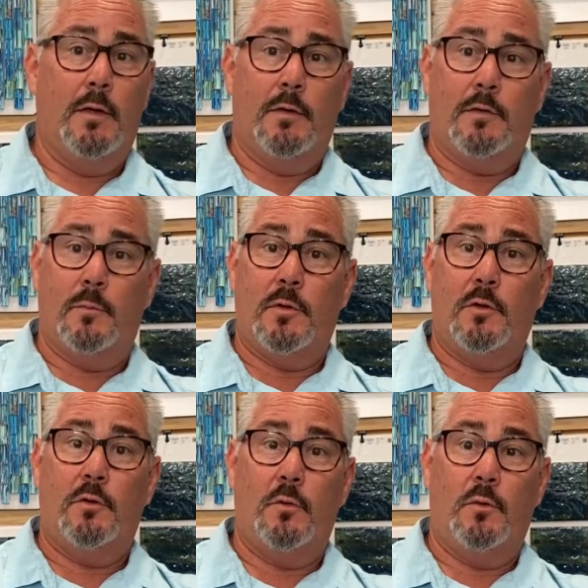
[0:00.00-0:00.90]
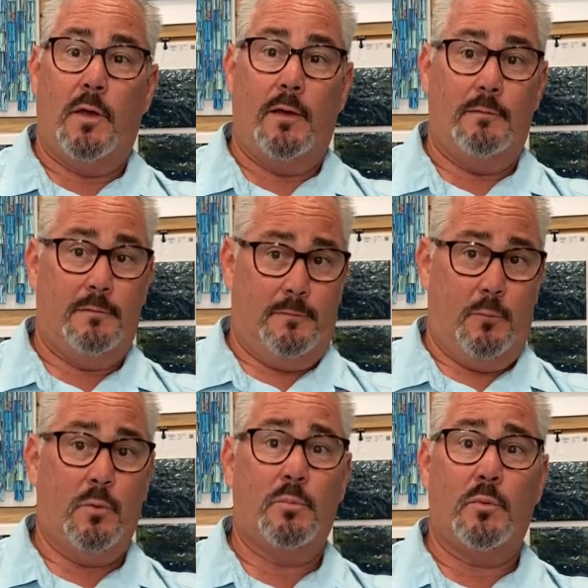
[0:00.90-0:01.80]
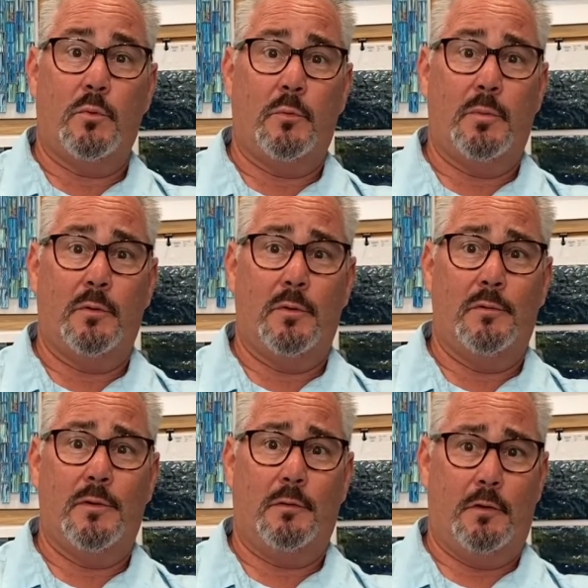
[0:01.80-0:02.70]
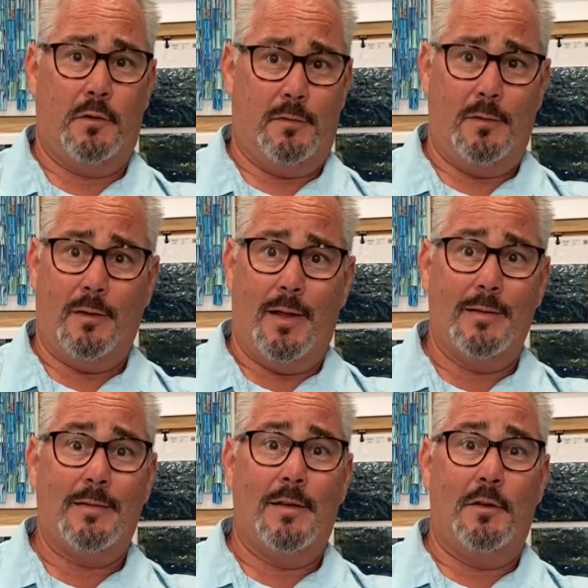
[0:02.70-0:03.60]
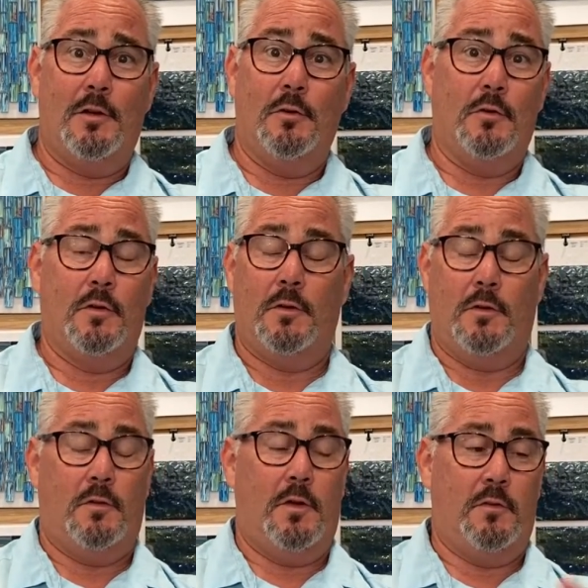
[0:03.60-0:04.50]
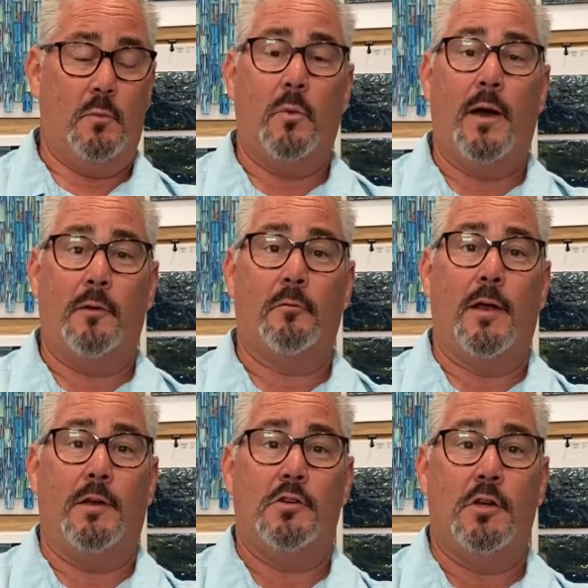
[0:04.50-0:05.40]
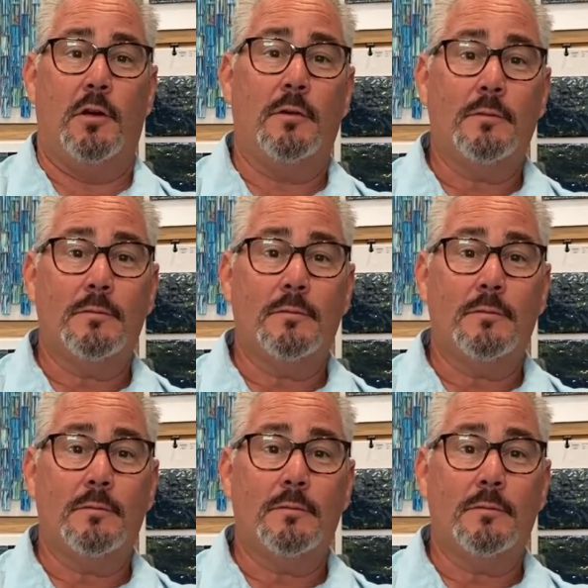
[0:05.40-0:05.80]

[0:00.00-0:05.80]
somebody who's had 4 pools built in the villages in the last 10 years. It's a wide range here.